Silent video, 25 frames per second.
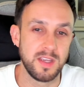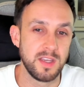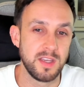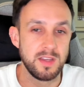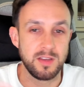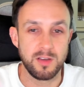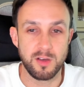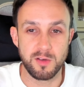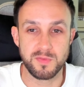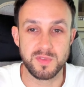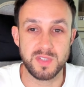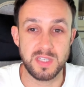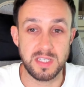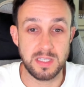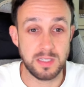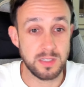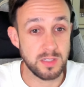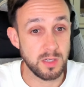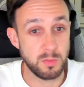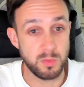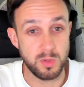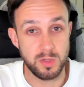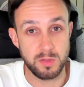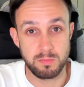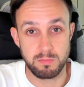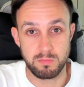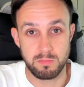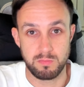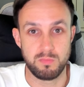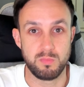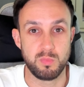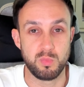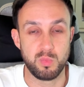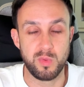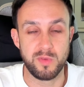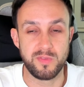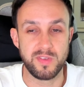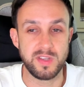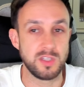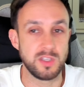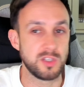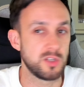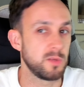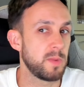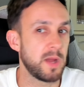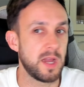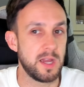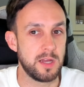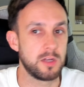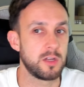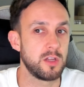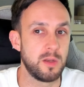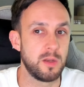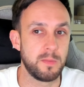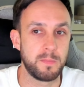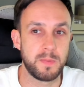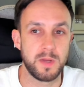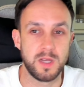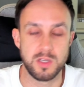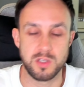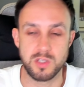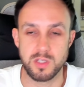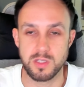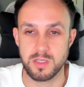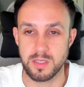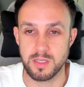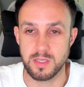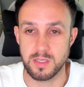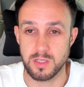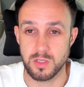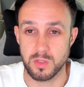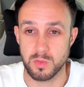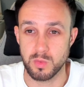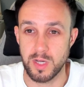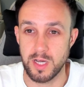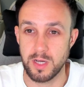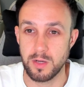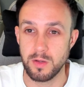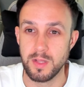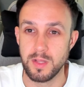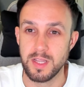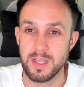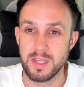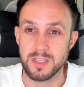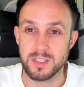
Obviously, someone within Japan could have purchased this as well.